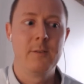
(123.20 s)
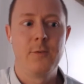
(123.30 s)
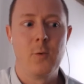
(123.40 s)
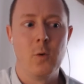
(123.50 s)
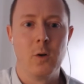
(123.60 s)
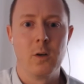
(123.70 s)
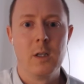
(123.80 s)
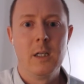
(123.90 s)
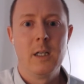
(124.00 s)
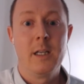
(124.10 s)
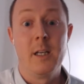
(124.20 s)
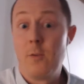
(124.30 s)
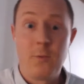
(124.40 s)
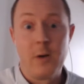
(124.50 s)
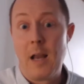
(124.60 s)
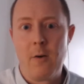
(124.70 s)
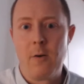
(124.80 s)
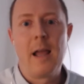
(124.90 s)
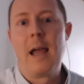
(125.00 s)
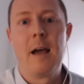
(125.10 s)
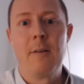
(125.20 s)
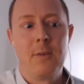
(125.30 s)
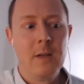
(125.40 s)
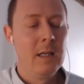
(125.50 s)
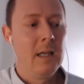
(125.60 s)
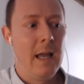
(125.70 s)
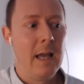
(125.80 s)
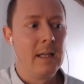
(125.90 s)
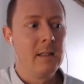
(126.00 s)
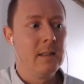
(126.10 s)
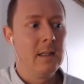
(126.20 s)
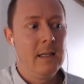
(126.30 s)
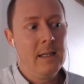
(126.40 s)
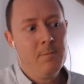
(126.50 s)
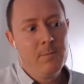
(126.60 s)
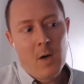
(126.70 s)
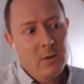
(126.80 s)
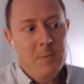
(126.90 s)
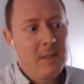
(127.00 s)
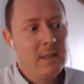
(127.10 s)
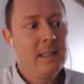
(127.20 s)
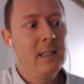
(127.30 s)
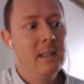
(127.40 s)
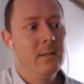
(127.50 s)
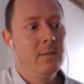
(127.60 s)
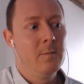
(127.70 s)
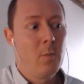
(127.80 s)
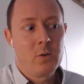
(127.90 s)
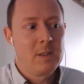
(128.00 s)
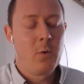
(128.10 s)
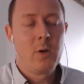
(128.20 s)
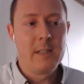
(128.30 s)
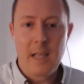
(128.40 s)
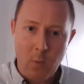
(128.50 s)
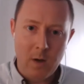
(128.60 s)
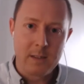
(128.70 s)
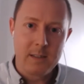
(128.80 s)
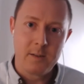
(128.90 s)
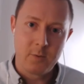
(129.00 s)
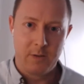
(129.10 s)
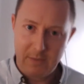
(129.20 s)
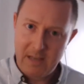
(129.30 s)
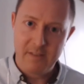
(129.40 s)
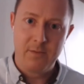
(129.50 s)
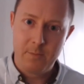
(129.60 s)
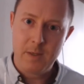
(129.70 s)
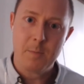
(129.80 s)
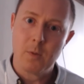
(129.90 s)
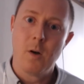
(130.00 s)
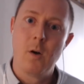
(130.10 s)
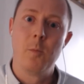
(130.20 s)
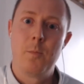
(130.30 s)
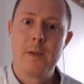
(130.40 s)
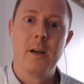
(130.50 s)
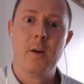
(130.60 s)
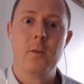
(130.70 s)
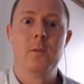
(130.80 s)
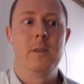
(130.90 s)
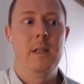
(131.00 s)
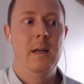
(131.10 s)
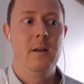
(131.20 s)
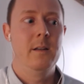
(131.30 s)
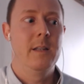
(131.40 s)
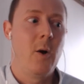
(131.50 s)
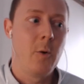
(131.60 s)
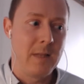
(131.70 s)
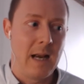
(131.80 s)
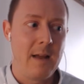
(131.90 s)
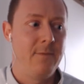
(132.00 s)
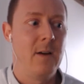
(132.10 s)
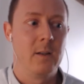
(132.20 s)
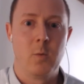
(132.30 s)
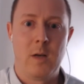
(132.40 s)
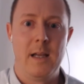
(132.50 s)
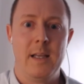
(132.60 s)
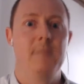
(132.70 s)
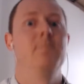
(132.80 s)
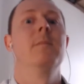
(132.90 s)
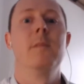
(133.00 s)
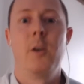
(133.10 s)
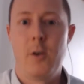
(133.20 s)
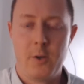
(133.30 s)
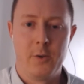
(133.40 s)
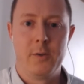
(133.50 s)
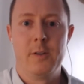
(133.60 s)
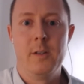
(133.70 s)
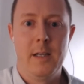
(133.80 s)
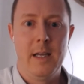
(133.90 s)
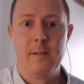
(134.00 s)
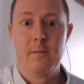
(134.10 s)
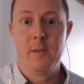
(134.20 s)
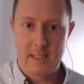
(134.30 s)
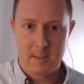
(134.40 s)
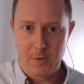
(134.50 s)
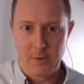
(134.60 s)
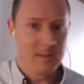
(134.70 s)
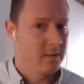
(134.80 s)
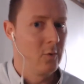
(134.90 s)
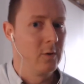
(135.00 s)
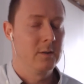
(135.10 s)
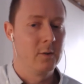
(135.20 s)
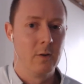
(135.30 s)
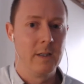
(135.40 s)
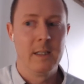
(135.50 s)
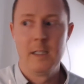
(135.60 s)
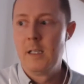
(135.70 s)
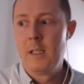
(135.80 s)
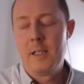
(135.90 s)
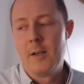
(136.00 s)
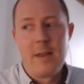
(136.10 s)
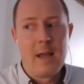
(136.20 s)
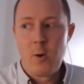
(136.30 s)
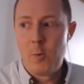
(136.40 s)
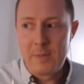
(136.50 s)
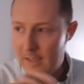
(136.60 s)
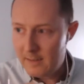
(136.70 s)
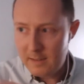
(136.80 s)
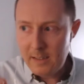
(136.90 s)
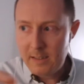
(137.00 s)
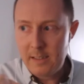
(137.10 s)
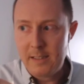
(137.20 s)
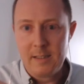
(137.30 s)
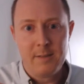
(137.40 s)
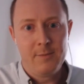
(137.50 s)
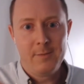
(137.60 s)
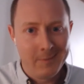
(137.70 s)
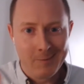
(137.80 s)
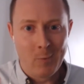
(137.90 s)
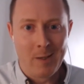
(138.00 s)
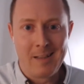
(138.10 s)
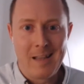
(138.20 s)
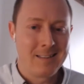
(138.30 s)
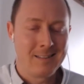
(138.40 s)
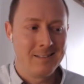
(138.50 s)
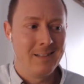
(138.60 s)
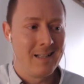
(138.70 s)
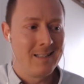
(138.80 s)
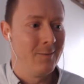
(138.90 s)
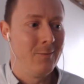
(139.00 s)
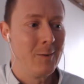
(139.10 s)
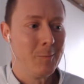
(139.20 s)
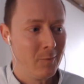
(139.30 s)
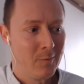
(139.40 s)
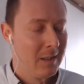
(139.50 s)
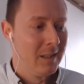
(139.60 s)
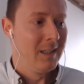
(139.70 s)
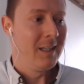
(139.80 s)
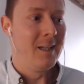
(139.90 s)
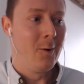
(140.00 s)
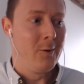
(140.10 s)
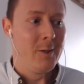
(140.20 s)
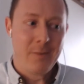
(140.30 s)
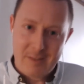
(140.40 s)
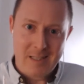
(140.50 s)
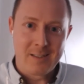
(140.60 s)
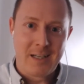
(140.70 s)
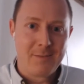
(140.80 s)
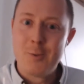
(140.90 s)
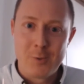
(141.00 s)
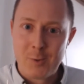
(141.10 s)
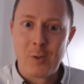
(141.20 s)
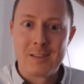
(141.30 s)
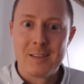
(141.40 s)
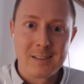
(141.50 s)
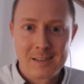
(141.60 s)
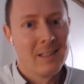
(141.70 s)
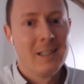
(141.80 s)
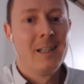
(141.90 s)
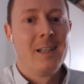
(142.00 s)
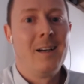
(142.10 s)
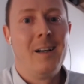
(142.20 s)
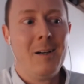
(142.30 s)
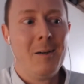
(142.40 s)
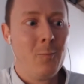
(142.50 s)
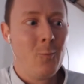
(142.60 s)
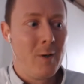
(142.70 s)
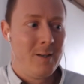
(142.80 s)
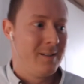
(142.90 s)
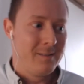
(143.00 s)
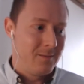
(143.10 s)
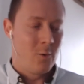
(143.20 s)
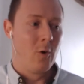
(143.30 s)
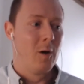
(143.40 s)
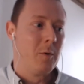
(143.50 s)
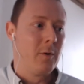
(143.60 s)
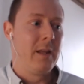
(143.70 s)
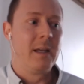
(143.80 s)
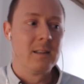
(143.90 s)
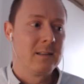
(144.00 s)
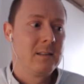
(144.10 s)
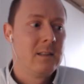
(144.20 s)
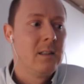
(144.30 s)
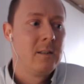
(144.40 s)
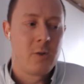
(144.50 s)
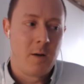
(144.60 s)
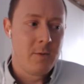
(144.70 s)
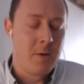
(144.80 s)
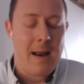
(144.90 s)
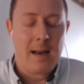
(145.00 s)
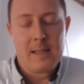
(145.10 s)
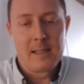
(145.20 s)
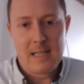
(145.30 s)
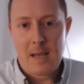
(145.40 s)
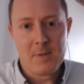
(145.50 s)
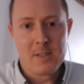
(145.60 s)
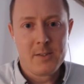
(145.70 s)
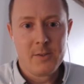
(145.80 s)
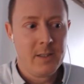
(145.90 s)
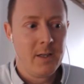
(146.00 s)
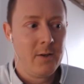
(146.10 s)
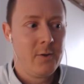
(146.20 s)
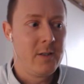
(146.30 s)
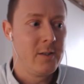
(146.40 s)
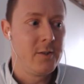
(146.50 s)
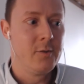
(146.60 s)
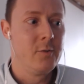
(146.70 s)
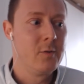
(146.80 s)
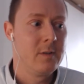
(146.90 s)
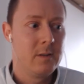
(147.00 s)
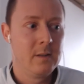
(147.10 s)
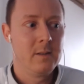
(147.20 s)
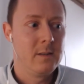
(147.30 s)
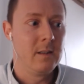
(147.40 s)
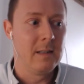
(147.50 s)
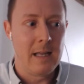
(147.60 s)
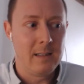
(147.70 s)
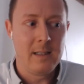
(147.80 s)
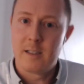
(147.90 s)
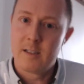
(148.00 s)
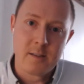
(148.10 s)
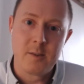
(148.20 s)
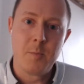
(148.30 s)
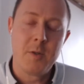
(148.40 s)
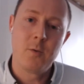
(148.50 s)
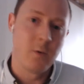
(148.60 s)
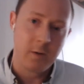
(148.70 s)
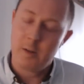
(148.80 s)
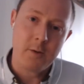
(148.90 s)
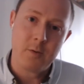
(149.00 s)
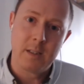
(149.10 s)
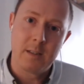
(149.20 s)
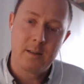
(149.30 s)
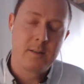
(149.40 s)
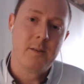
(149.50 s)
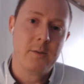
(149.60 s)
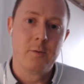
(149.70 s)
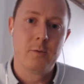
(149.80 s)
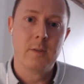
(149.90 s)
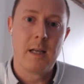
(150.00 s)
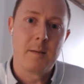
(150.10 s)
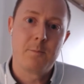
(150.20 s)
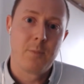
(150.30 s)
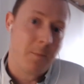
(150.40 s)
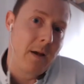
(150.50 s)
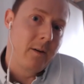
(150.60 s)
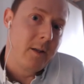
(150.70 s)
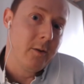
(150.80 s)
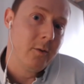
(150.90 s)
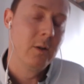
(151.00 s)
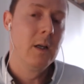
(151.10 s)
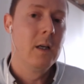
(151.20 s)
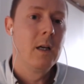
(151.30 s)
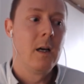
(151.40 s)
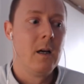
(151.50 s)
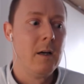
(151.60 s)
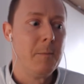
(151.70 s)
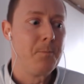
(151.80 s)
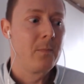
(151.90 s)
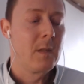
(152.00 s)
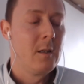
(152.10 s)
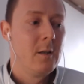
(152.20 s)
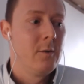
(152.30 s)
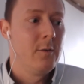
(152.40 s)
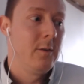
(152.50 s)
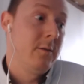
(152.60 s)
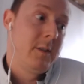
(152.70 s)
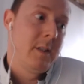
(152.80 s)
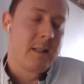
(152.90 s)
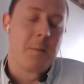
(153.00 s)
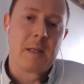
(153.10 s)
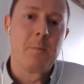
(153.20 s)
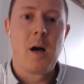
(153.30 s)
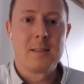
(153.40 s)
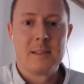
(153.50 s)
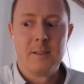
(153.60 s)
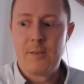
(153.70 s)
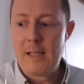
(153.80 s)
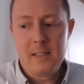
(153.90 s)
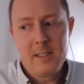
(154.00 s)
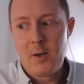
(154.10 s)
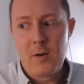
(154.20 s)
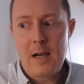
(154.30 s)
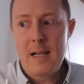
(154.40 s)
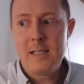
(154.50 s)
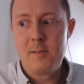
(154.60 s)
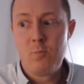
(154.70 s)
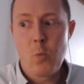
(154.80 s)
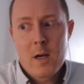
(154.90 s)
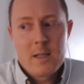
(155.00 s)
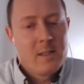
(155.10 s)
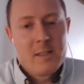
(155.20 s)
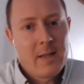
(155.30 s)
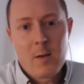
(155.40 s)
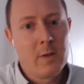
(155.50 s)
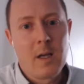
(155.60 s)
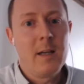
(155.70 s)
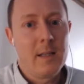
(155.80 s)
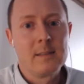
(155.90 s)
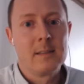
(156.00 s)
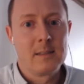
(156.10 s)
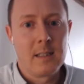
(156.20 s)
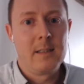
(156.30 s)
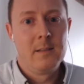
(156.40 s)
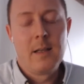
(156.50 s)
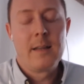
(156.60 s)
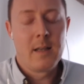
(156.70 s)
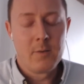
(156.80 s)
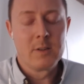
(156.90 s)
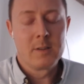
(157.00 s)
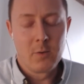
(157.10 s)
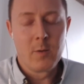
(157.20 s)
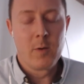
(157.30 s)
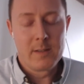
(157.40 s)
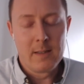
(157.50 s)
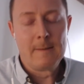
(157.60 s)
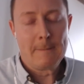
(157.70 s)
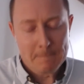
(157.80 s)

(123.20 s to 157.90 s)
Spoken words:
for an hour and a half. And ultimately, most importantly, I wanted to sort of give people hope, the hope that I felt when I heard and experienced Guor's story, that hope that in one of the last lines in the film of, you essentially have two choices when horrible things, traumatic things happen to you. You can choose to let it consume you or use it to let it propel you to something positive. And, I wanted to share that with audiences. I thought it was a story worth telling.